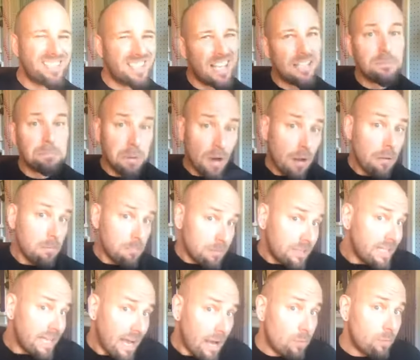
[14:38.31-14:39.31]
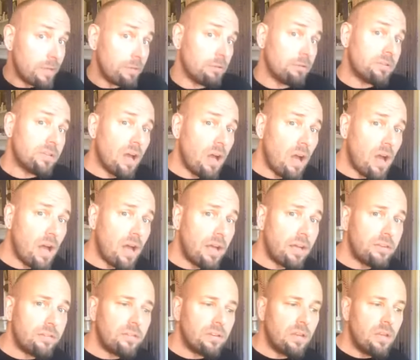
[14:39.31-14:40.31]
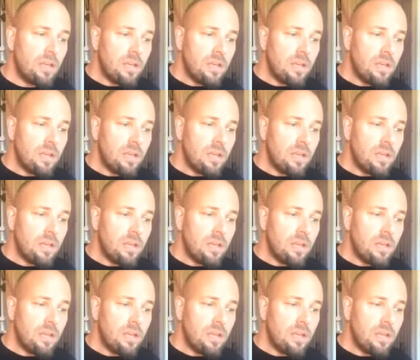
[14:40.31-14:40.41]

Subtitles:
that's probably how we were taught.